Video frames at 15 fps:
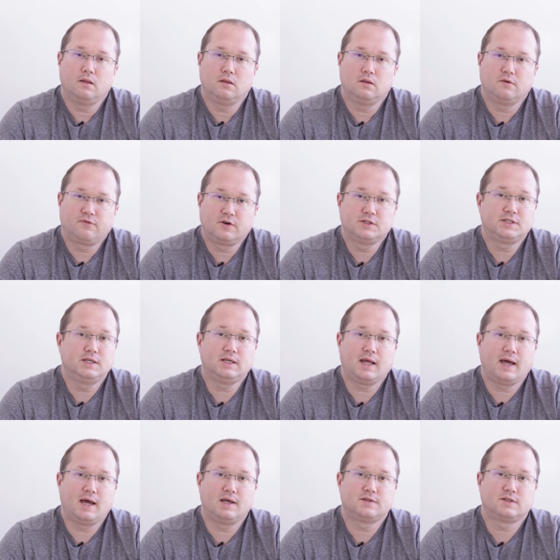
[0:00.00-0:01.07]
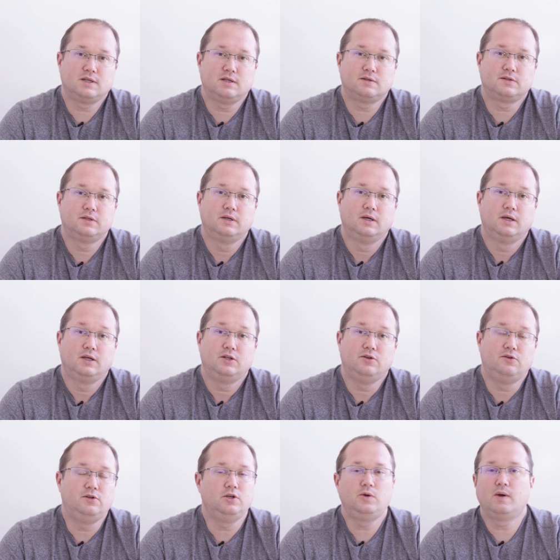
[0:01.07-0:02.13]
the first thing to ask is,
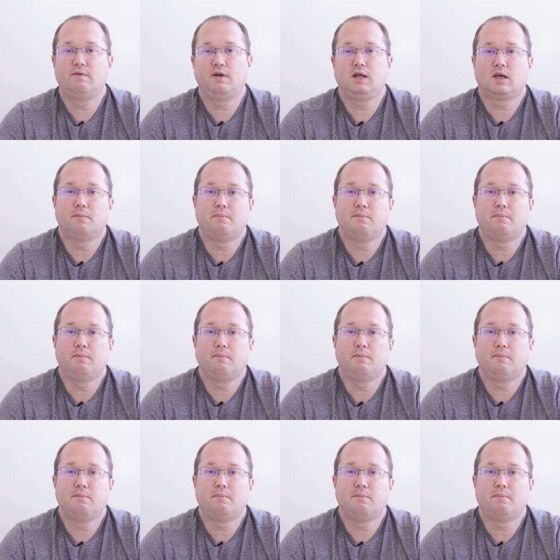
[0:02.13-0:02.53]
do you have any